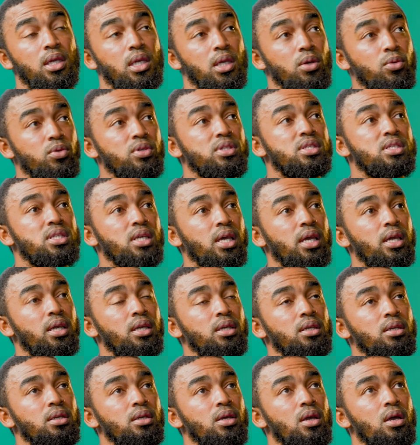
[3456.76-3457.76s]
He would
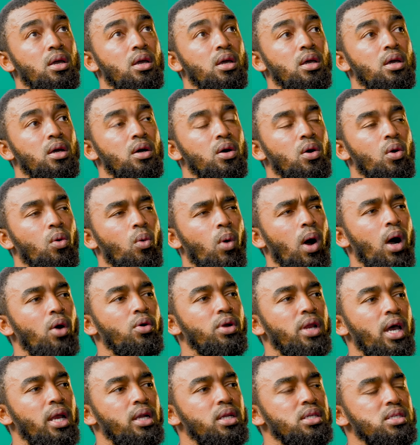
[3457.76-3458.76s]
say, why
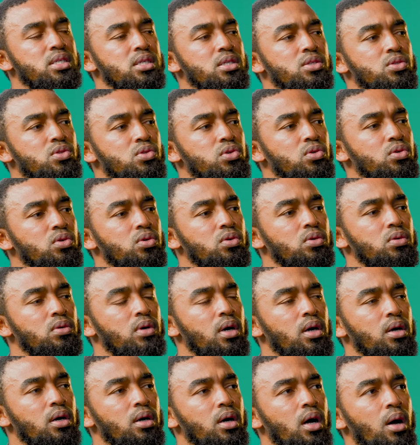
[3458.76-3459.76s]
would I listen to
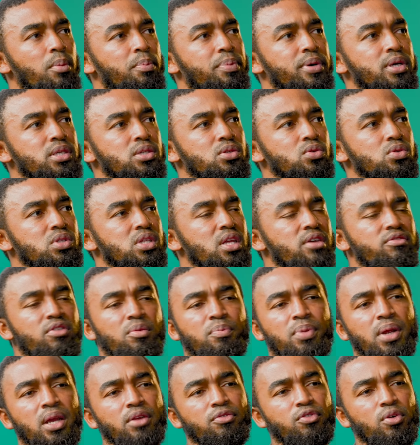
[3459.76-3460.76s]
a person who's never
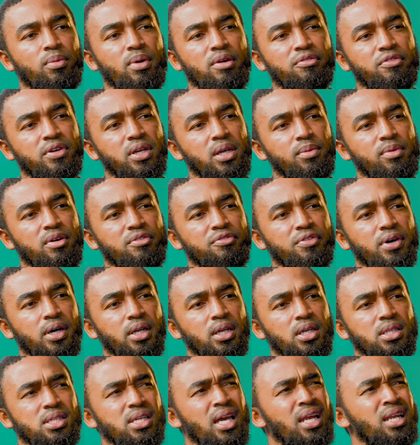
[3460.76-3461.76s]
played for Bafana
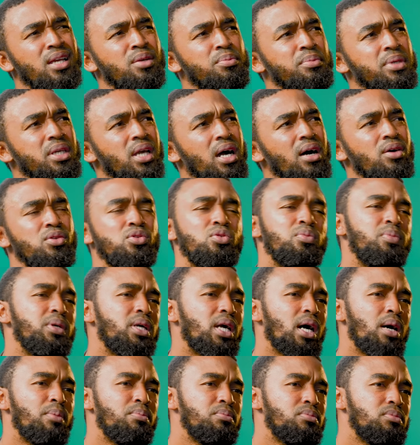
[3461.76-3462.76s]
Bafana telling me how to
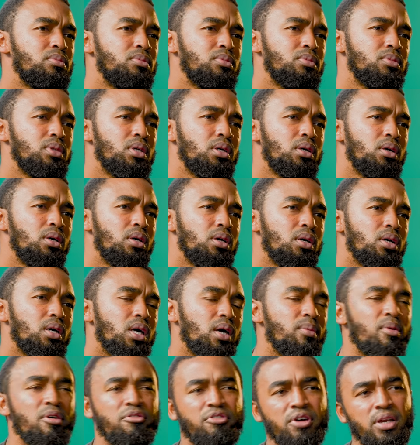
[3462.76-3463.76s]
become
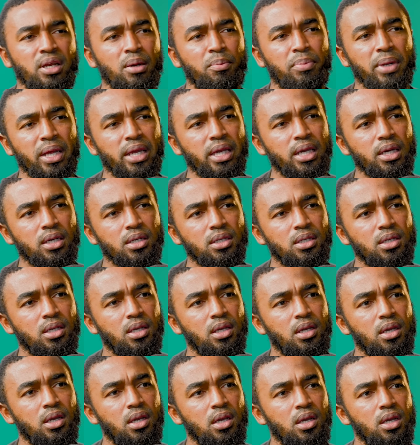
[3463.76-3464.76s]
a Bafana player?
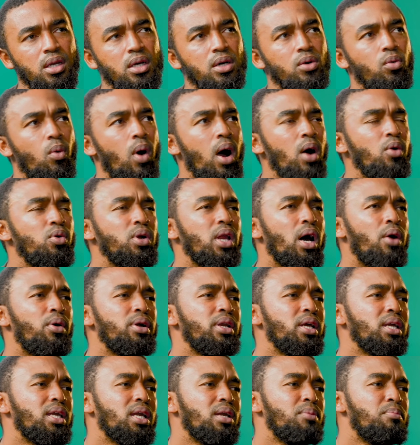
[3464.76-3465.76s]
Why would I
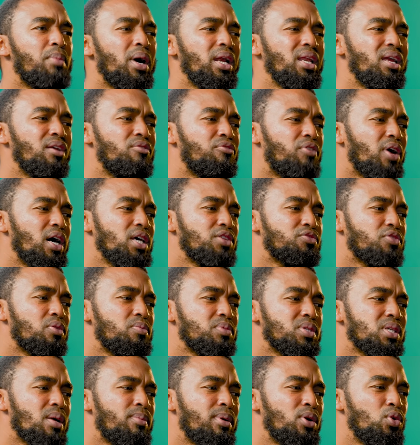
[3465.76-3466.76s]
want to get money advice from
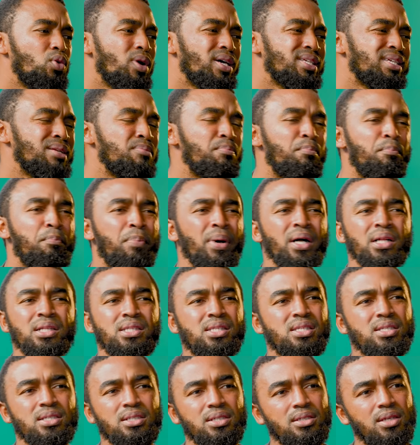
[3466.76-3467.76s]
someone who hasn't
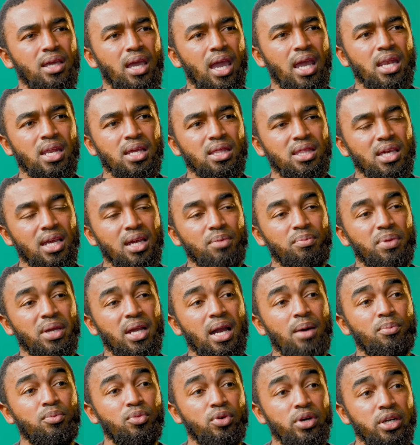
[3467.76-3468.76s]
built anything and
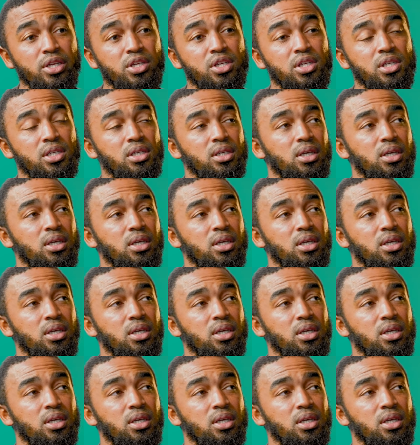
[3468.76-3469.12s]
become rich?